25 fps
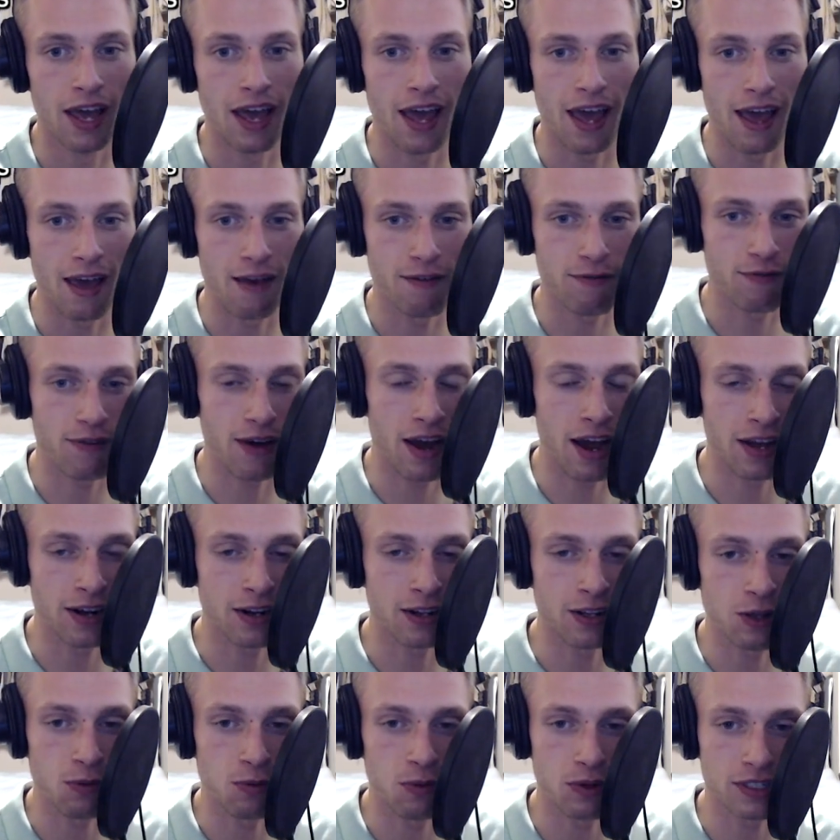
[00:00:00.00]
And
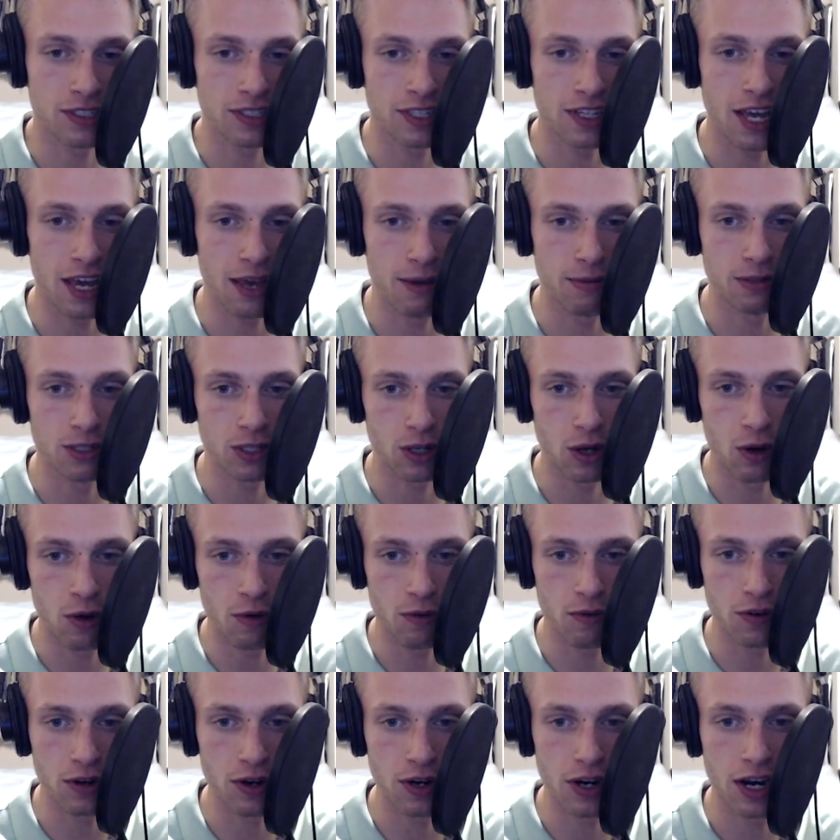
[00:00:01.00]
finally, once the game is
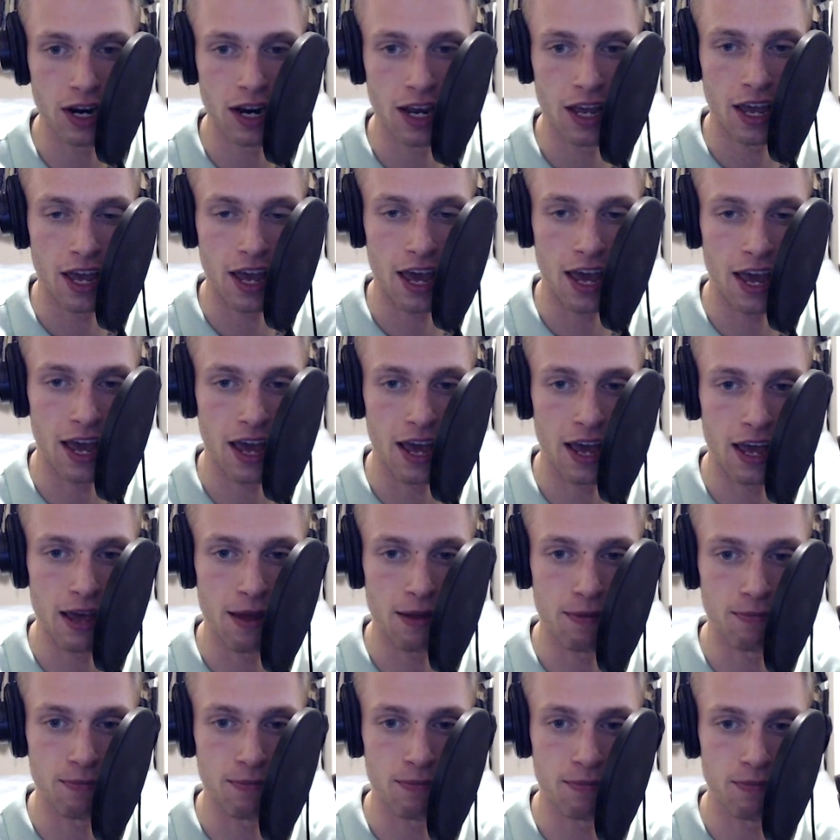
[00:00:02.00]
over
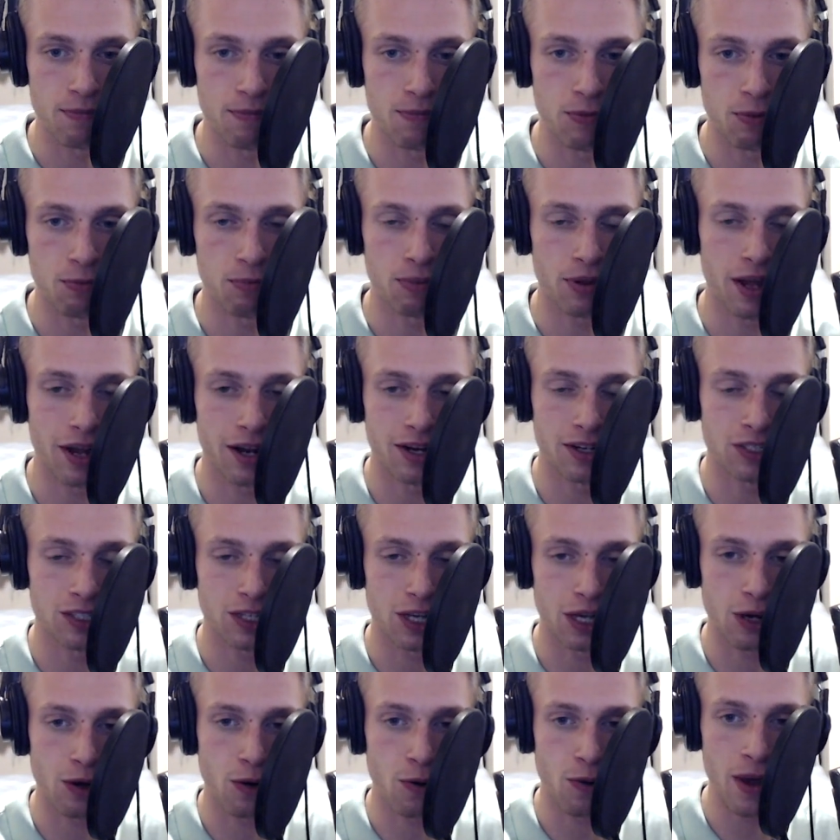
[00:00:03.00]
and the players
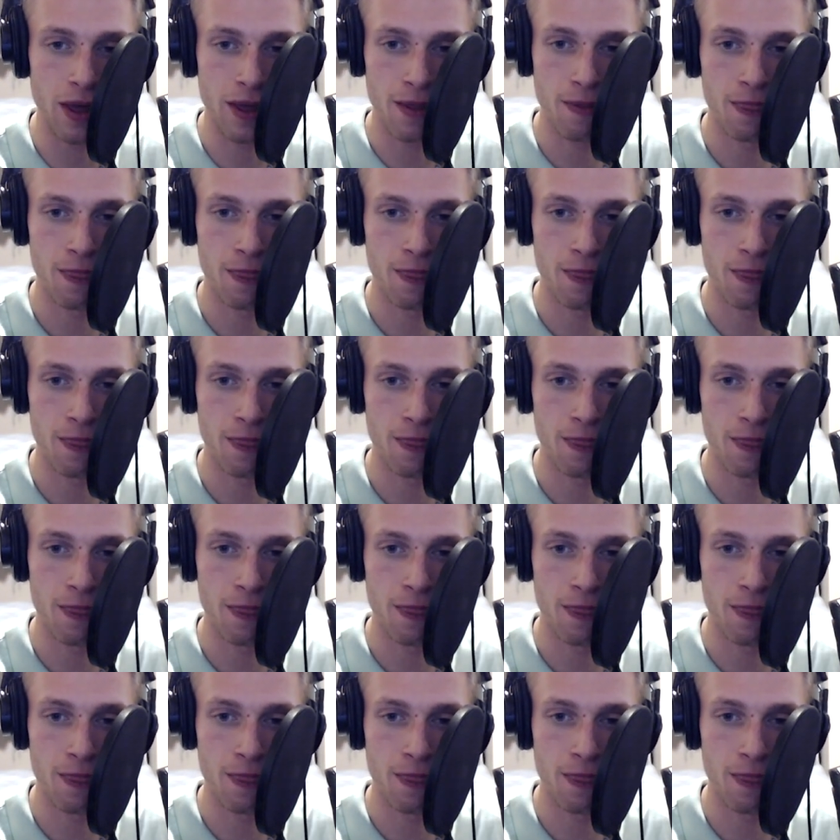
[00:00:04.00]
hit quit,